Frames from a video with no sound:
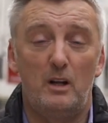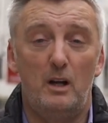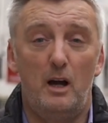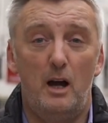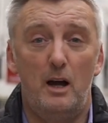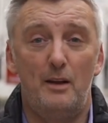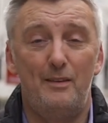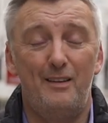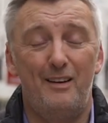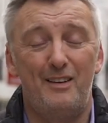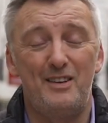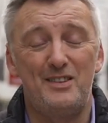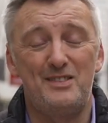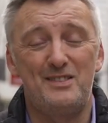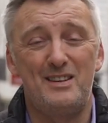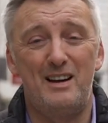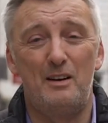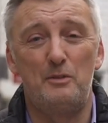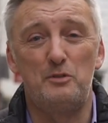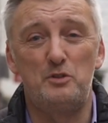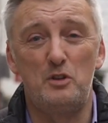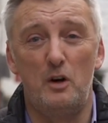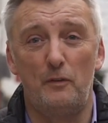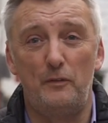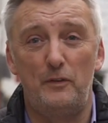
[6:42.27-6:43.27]
And that
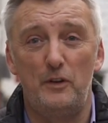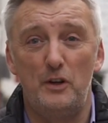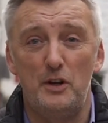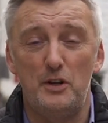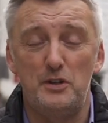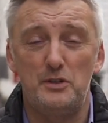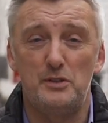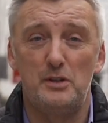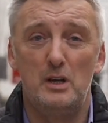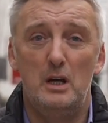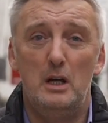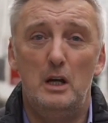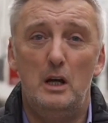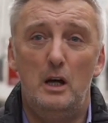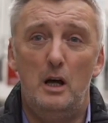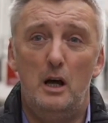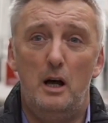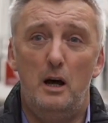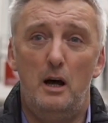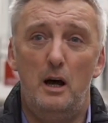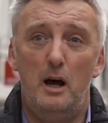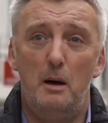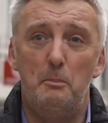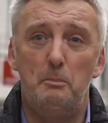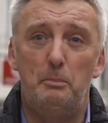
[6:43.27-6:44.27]
sounds obvious,
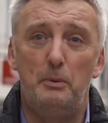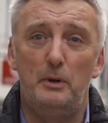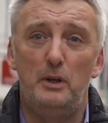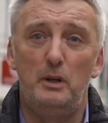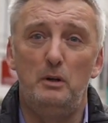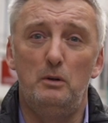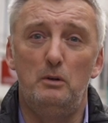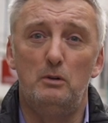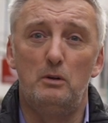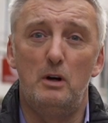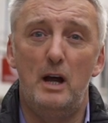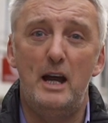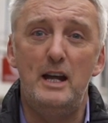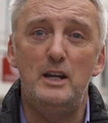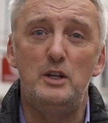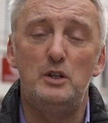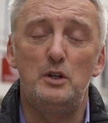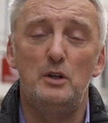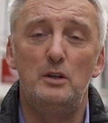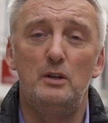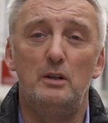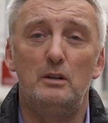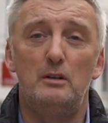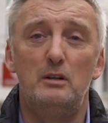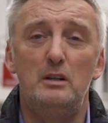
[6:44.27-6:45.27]
but your
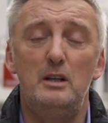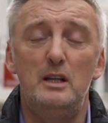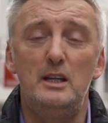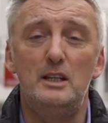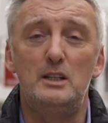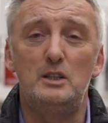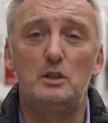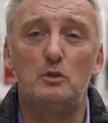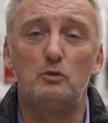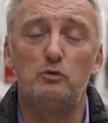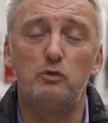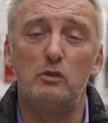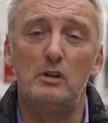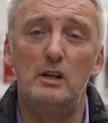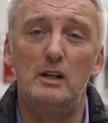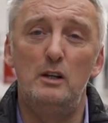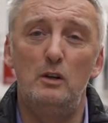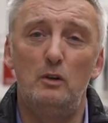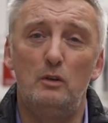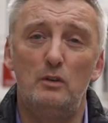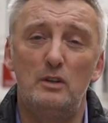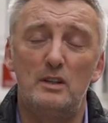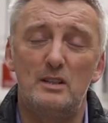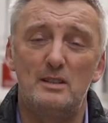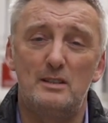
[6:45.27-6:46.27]
agent needs to
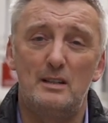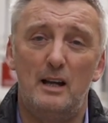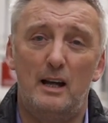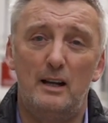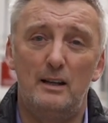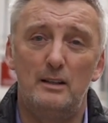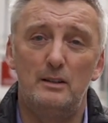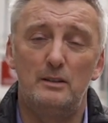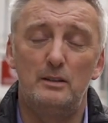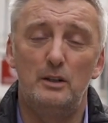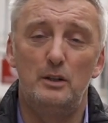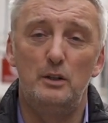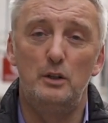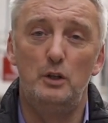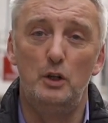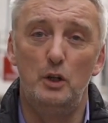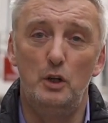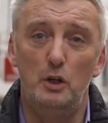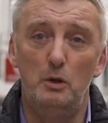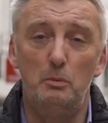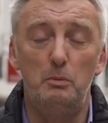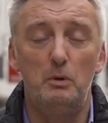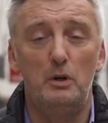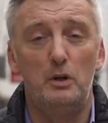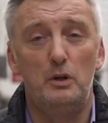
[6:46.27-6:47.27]
really understand
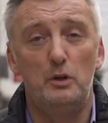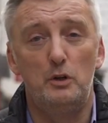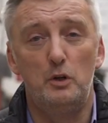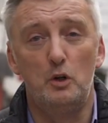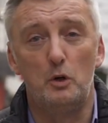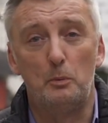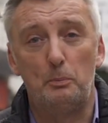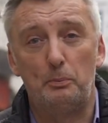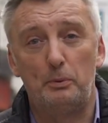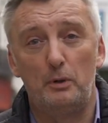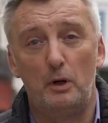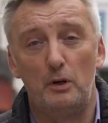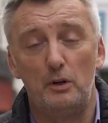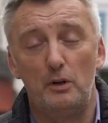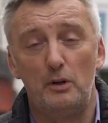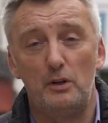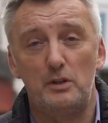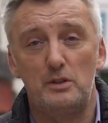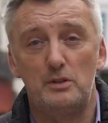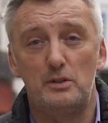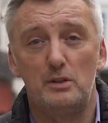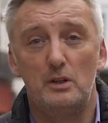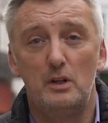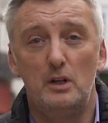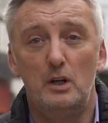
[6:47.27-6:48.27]
you, your
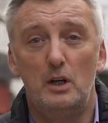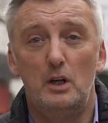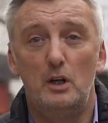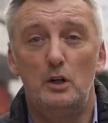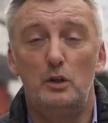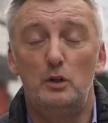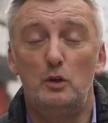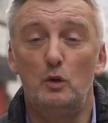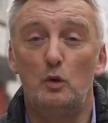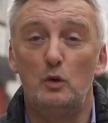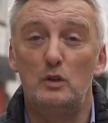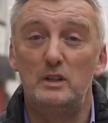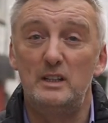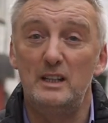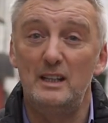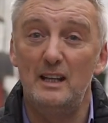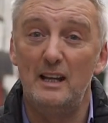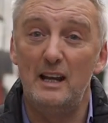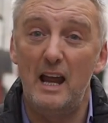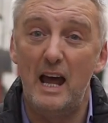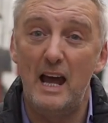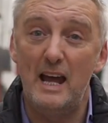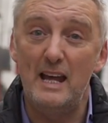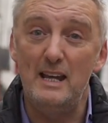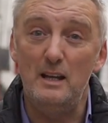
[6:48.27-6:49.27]
product, your
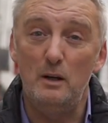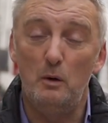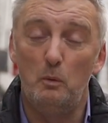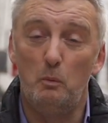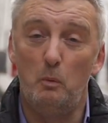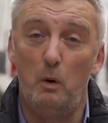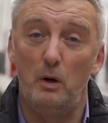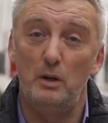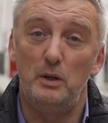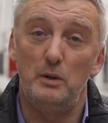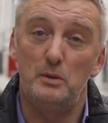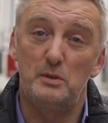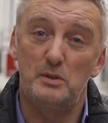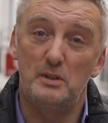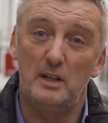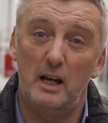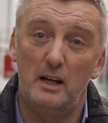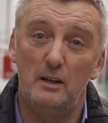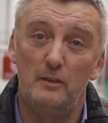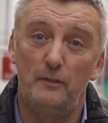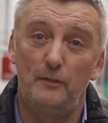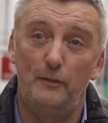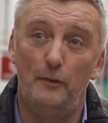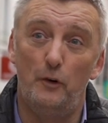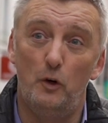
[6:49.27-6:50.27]
DNA, what you
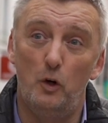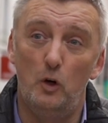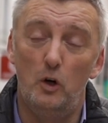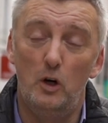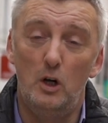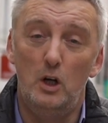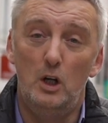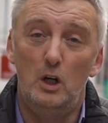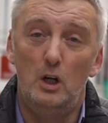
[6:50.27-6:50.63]
stand for,